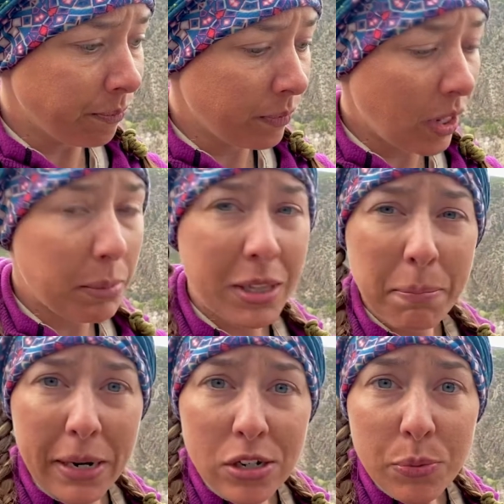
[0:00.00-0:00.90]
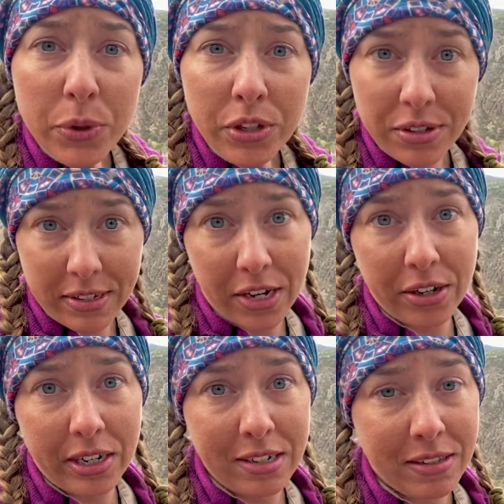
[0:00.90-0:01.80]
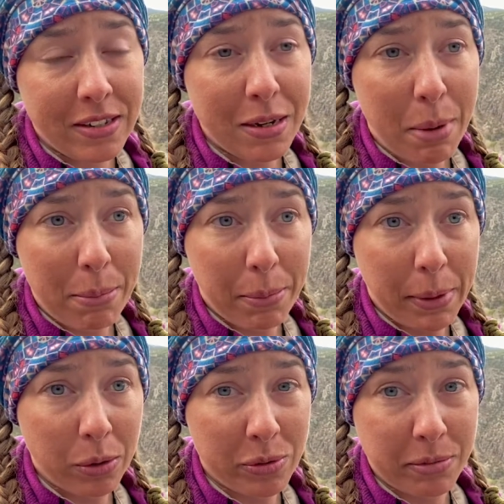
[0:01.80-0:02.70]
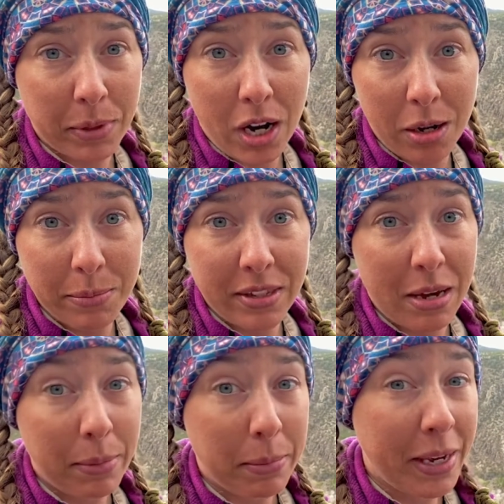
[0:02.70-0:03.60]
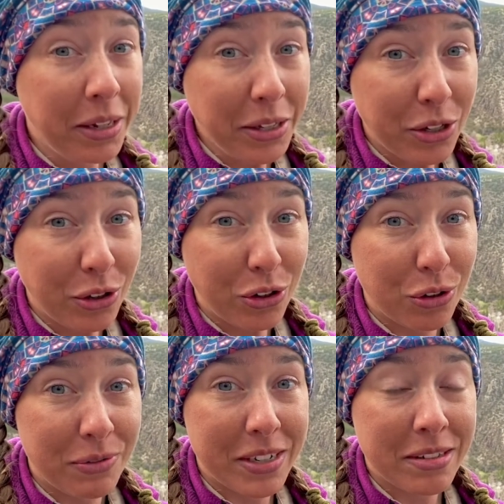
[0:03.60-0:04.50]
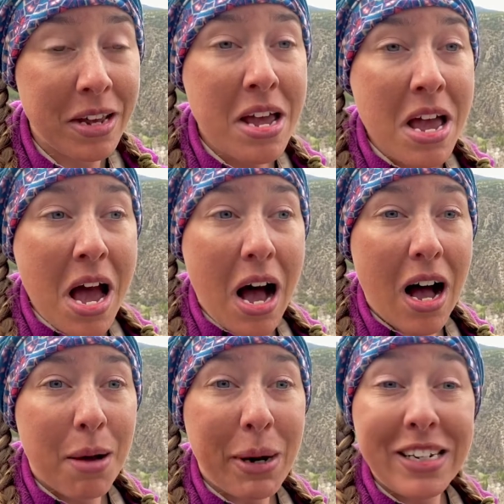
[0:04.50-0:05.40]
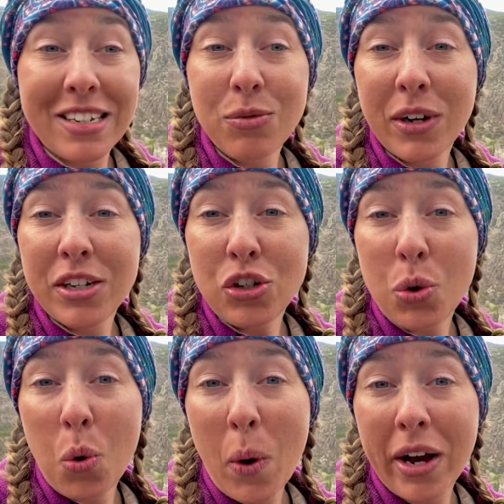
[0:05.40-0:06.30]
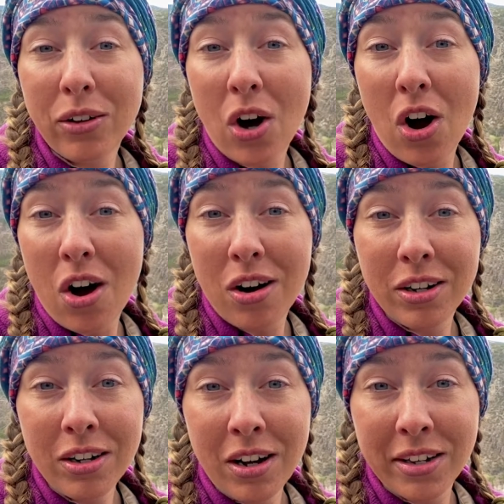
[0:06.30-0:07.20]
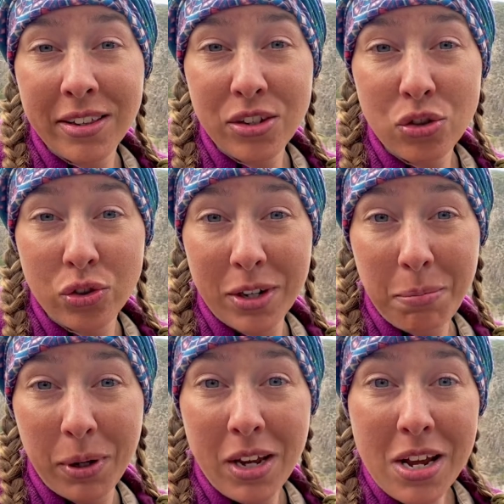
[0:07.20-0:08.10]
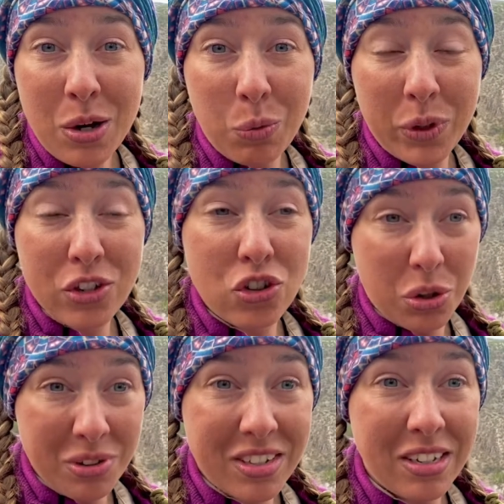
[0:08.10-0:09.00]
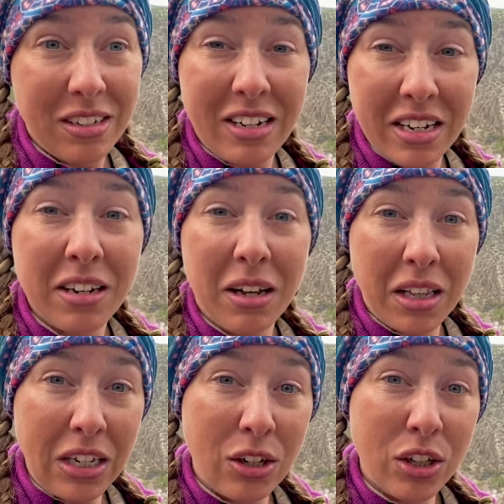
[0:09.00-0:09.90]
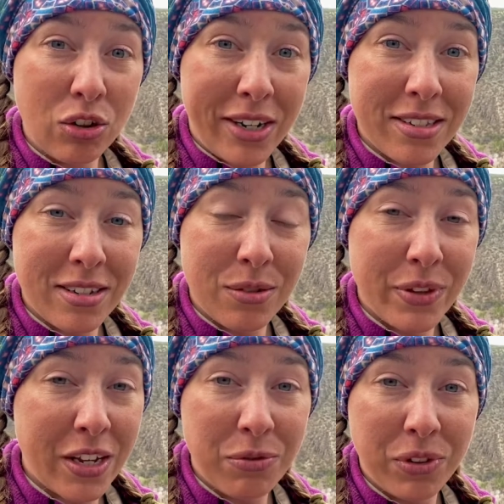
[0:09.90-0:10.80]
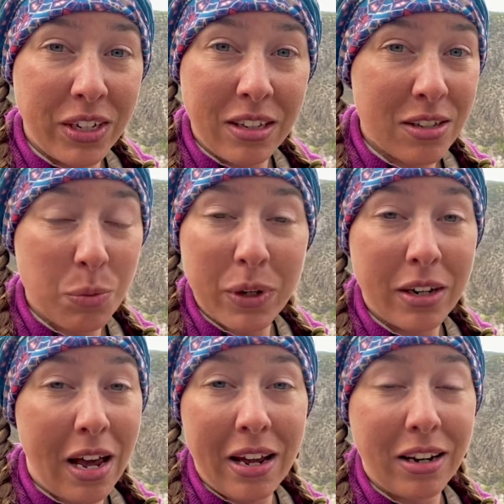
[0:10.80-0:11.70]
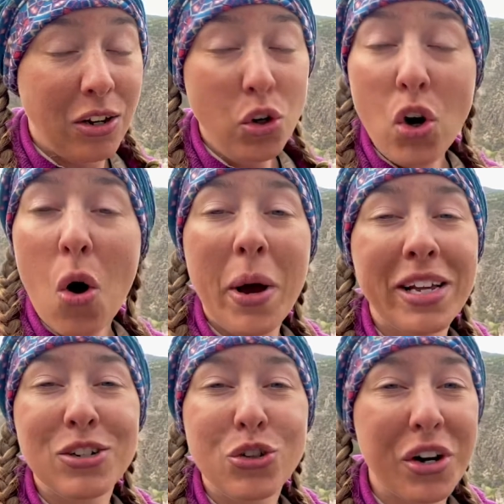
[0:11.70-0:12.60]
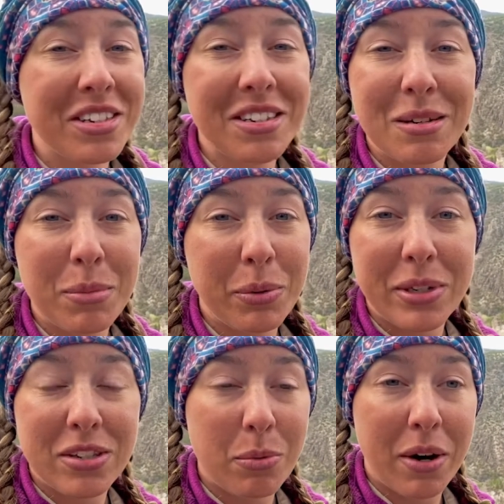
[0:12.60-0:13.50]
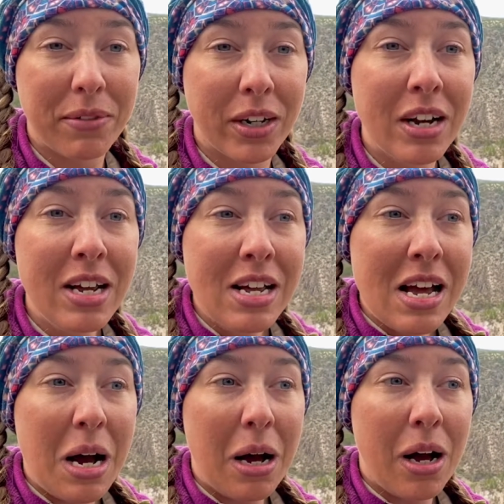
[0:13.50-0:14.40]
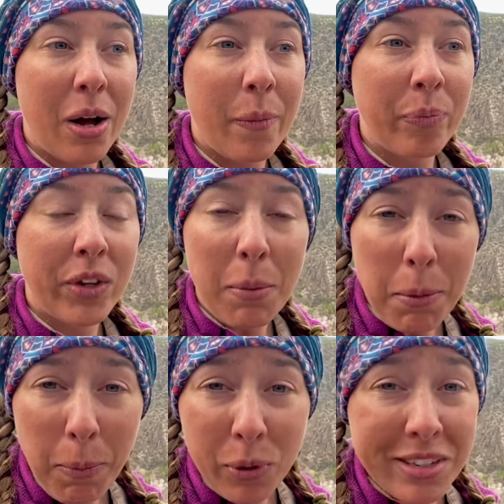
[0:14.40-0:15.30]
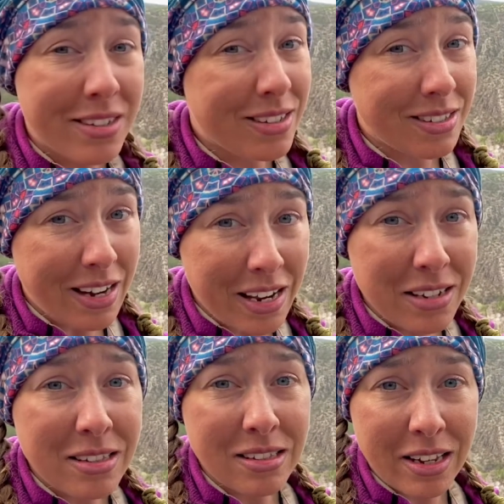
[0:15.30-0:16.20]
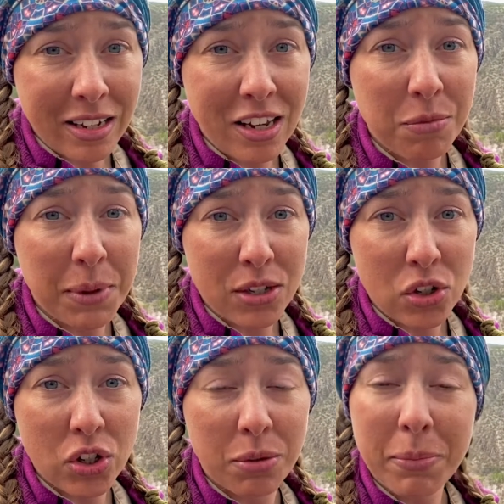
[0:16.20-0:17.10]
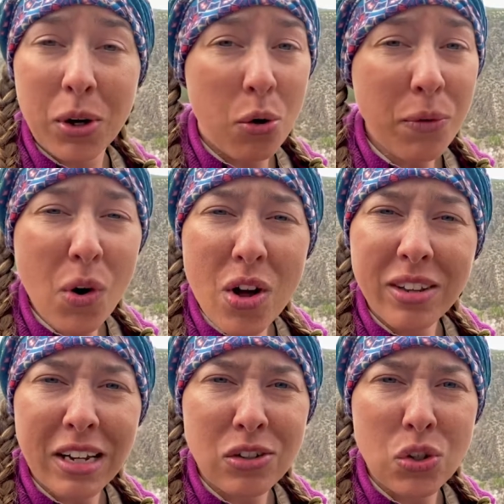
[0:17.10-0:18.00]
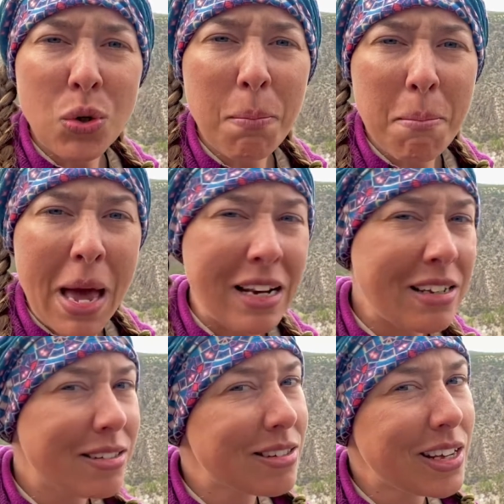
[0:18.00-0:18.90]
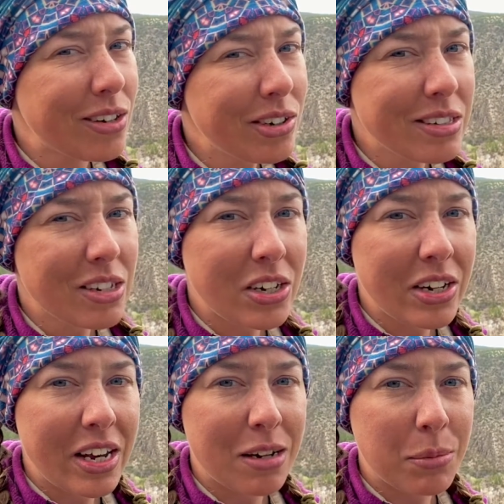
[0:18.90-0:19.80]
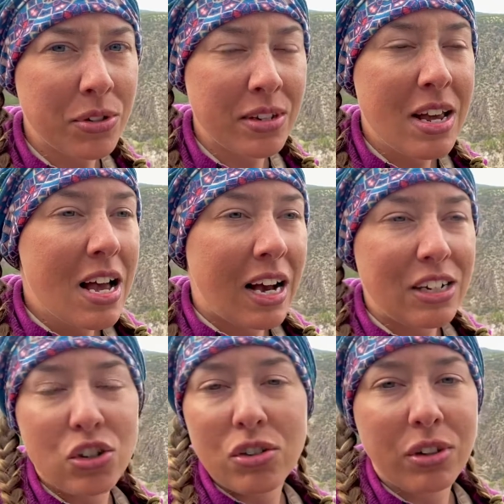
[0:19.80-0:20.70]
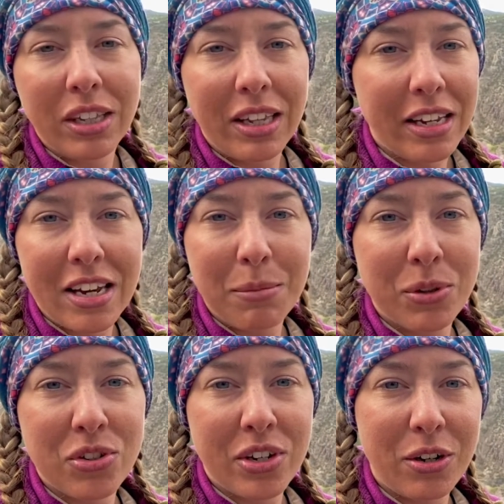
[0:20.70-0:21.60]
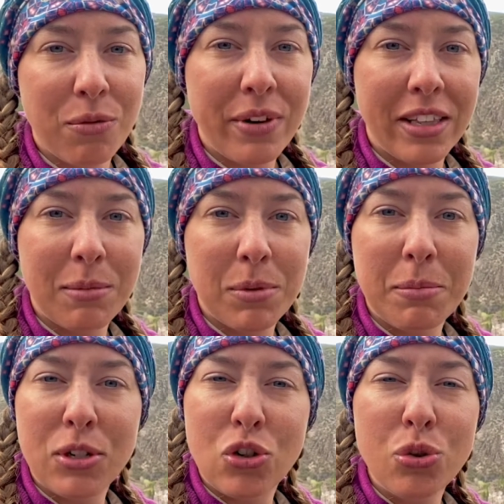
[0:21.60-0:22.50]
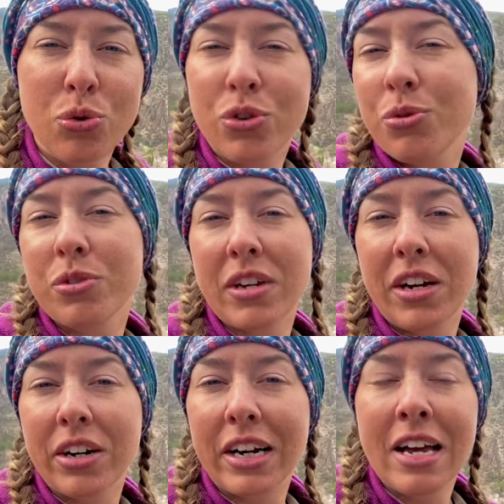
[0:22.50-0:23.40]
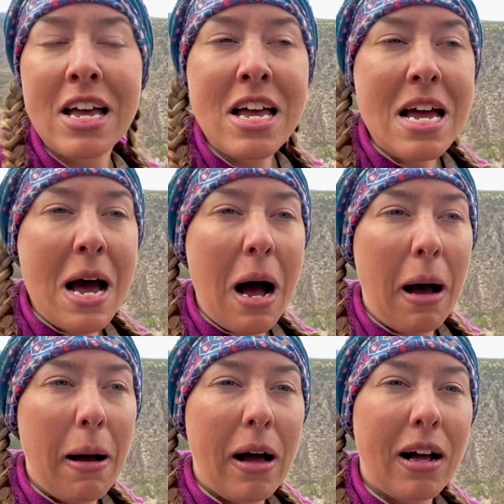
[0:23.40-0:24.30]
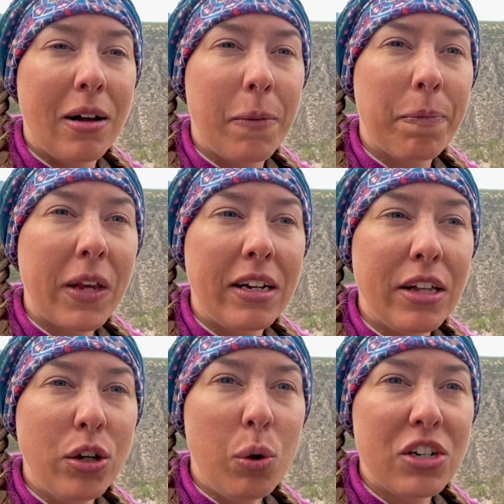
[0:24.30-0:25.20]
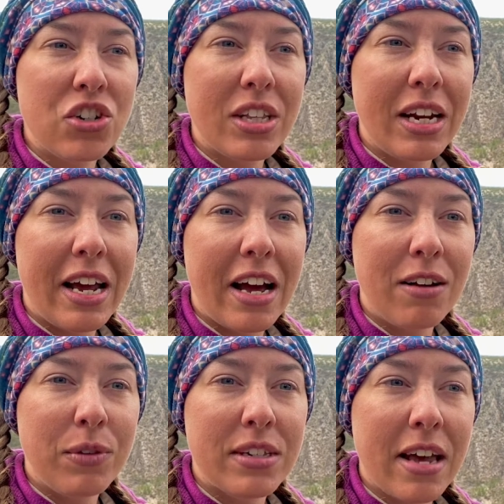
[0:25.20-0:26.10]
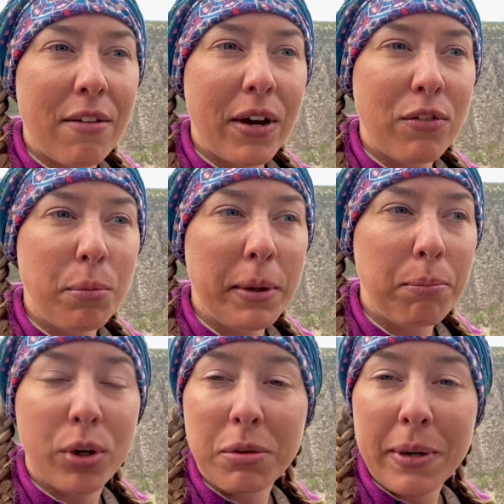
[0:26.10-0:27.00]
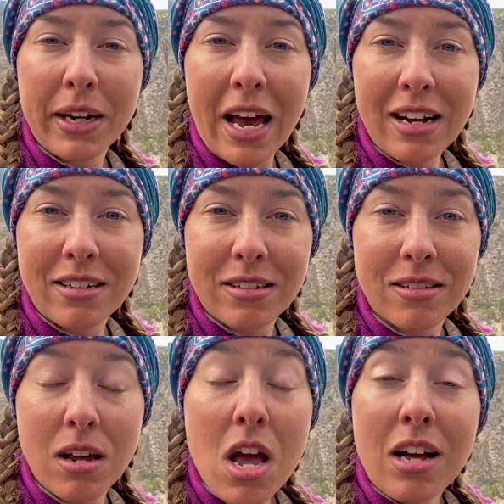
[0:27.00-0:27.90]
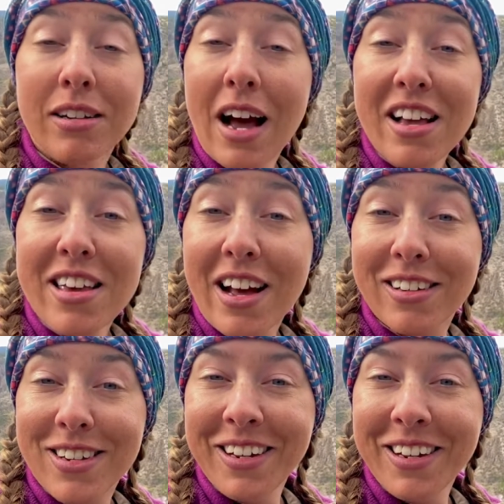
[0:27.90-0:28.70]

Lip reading: I mean, the bears were a little scary. I did see a mama bear with some cubs, and that made me a little nervous. I did run into a wild hog on this trip, which those can get a little aggressive. Thankfully, this one had no interest in me whatsoever. A couple poisonous snakes that gave me a turn, but overall, not too many scary animals. I generally like animals, so I don't find them to be too scary. Another question that I have I ever been pricked by a cactus? Not yet.